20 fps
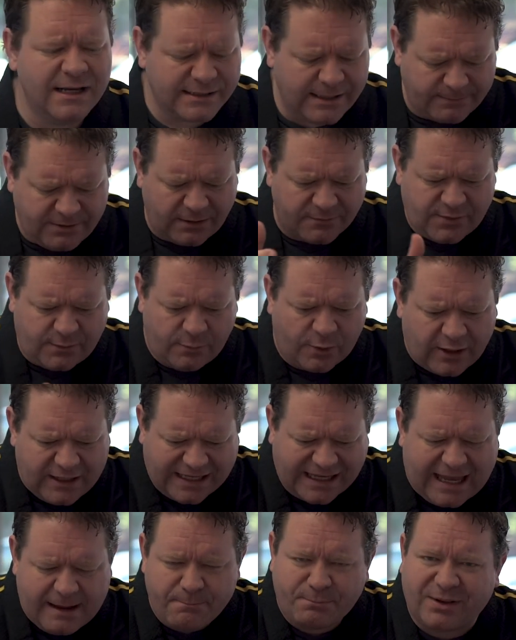Sometimes we want
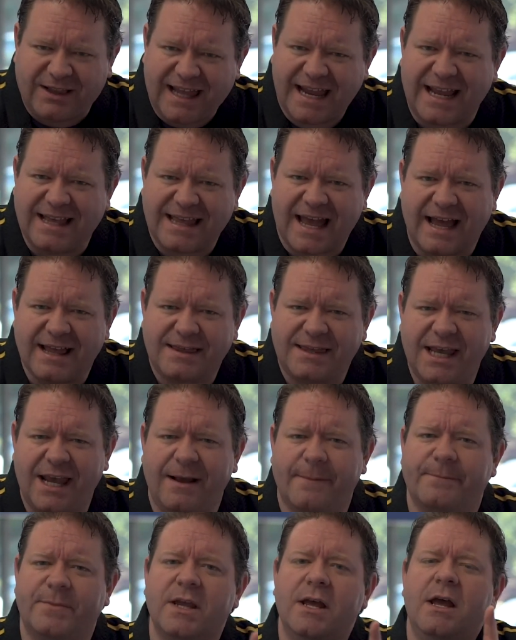to keep playing that
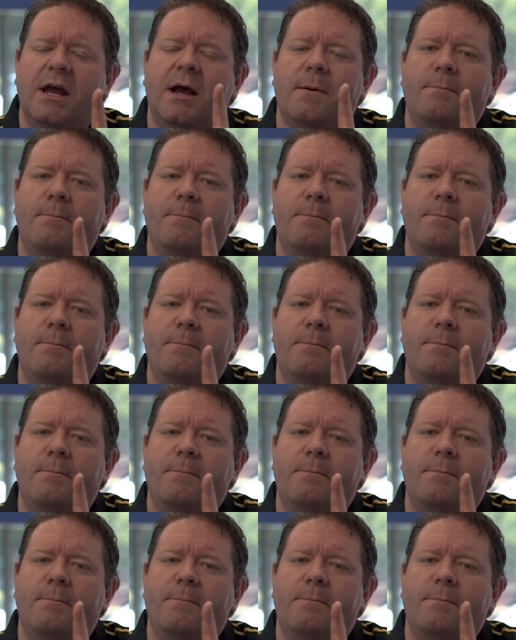thing.